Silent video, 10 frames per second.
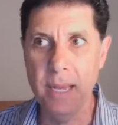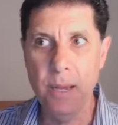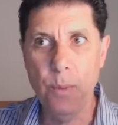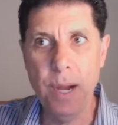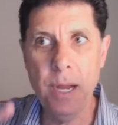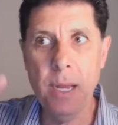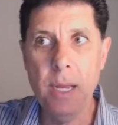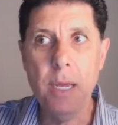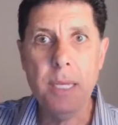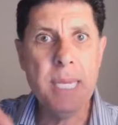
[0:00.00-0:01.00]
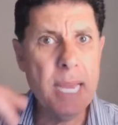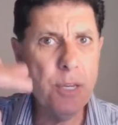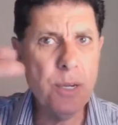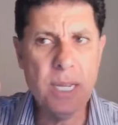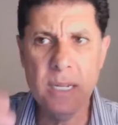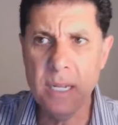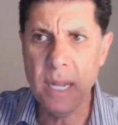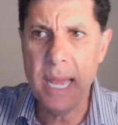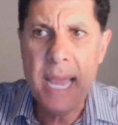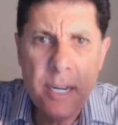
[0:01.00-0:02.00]
Well, yeah, you can
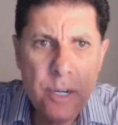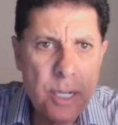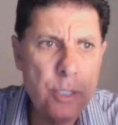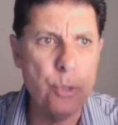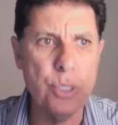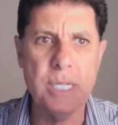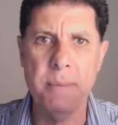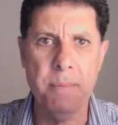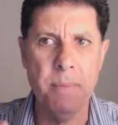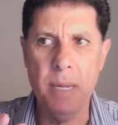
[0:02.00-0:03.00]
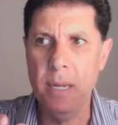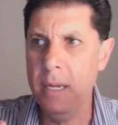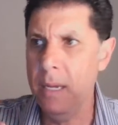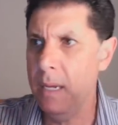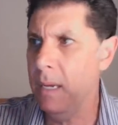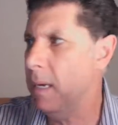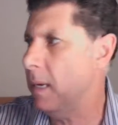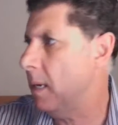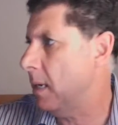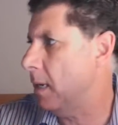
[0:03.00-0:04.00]
enter into some
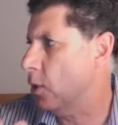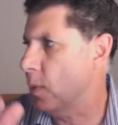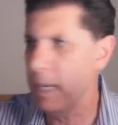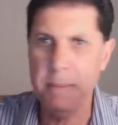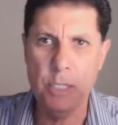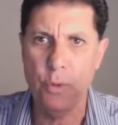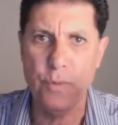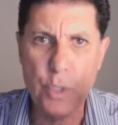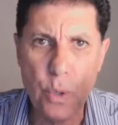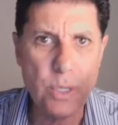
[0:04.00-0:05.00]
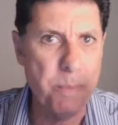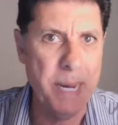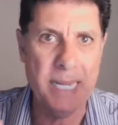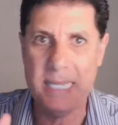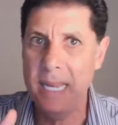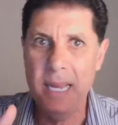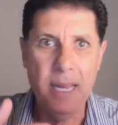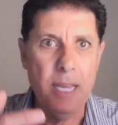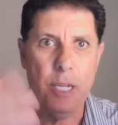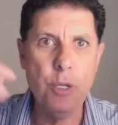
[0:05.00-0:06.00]
agreement of sort, but
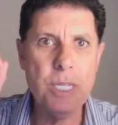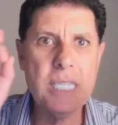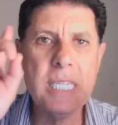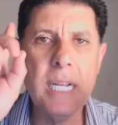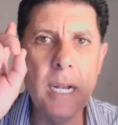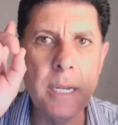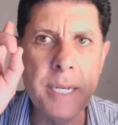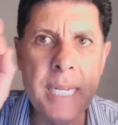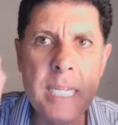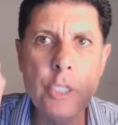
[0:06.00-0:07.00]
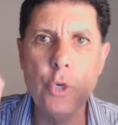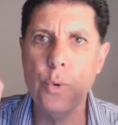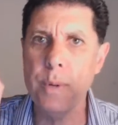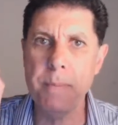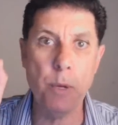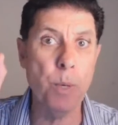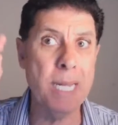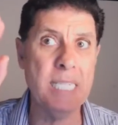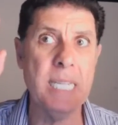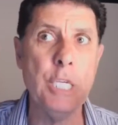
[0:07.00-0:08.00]
you still need to when I
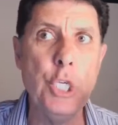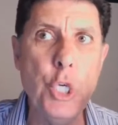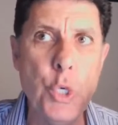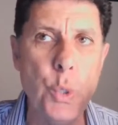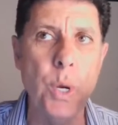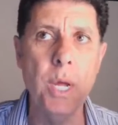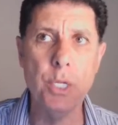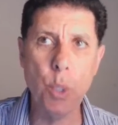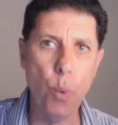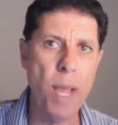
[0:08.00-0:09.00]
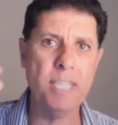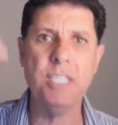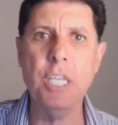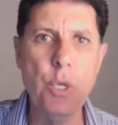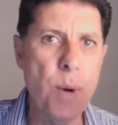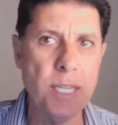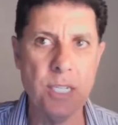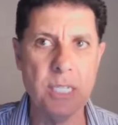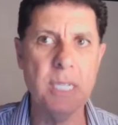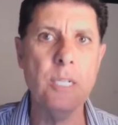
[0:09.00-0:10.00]
say you, the West, the US
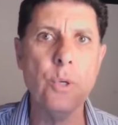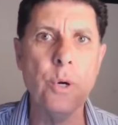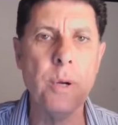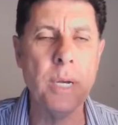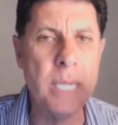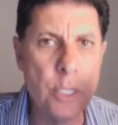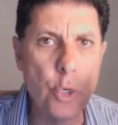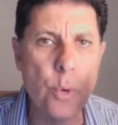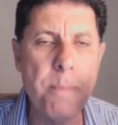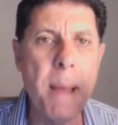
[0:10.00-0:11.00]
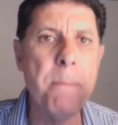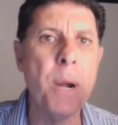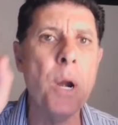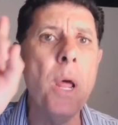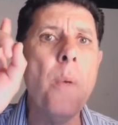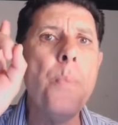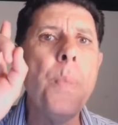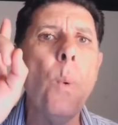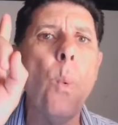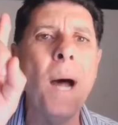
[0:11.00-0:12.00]
still need to remember
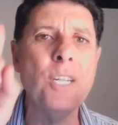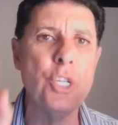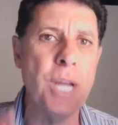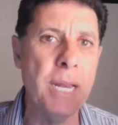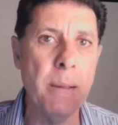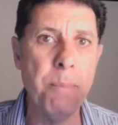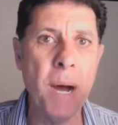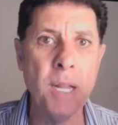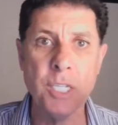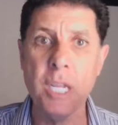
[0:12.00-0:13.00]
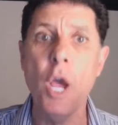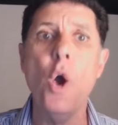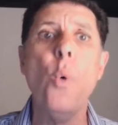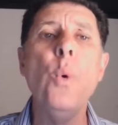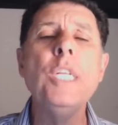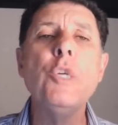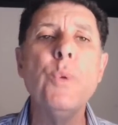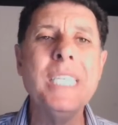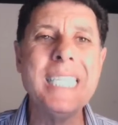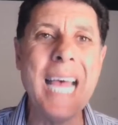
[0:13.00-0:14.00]
the one China policy, which
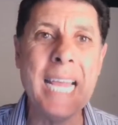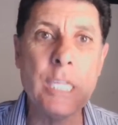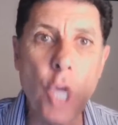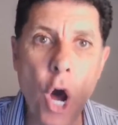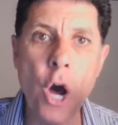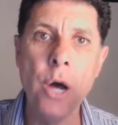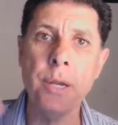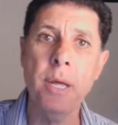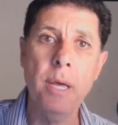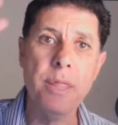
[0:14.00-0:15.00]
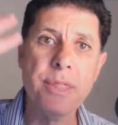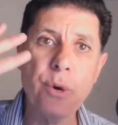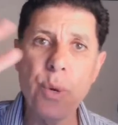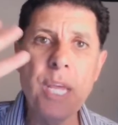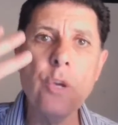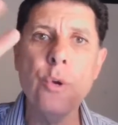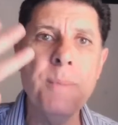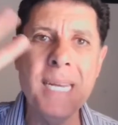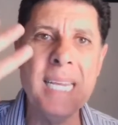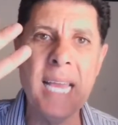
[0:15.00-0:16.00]
we signed on three
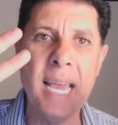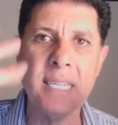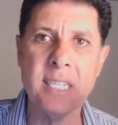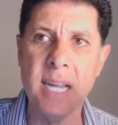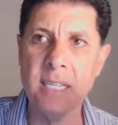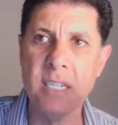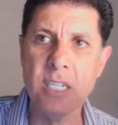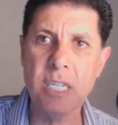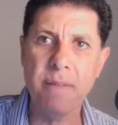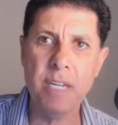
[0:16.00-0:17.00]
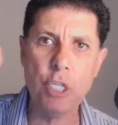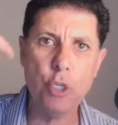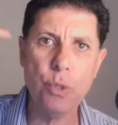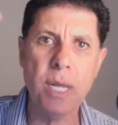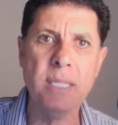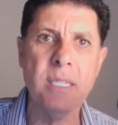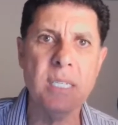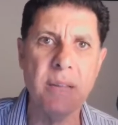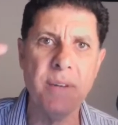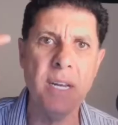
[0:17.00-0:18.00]
communiques: 1972,
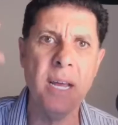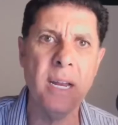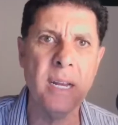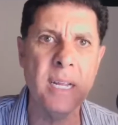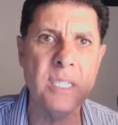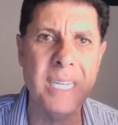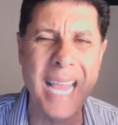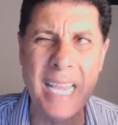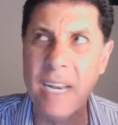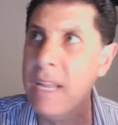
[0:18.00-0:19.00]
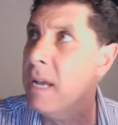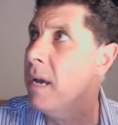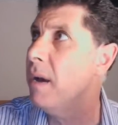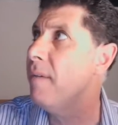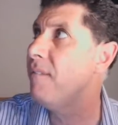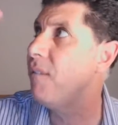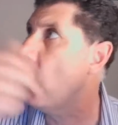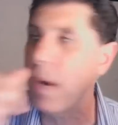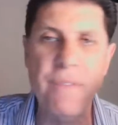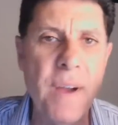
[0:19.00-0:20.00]
1979, and
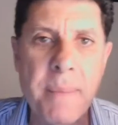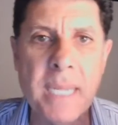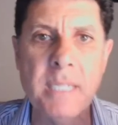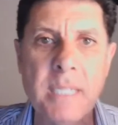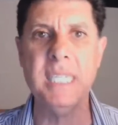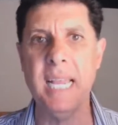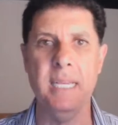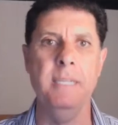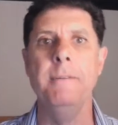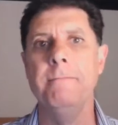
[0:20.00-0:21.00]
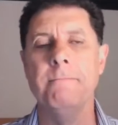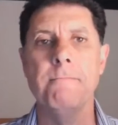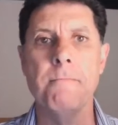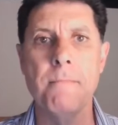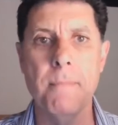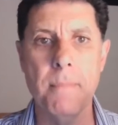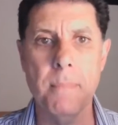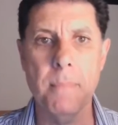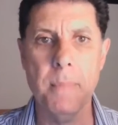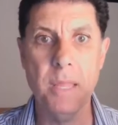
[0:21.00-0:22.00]
1984, if I'm not
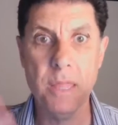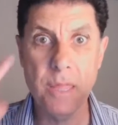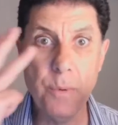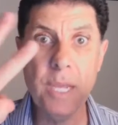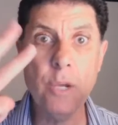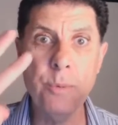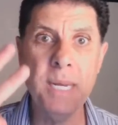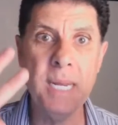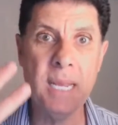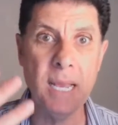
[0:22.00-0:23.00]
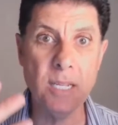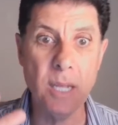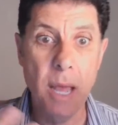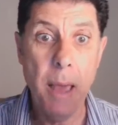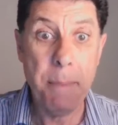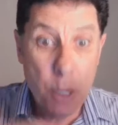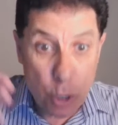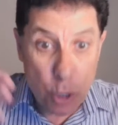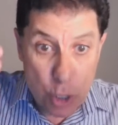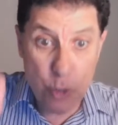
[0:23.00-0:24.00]
mistaken. Three communiques.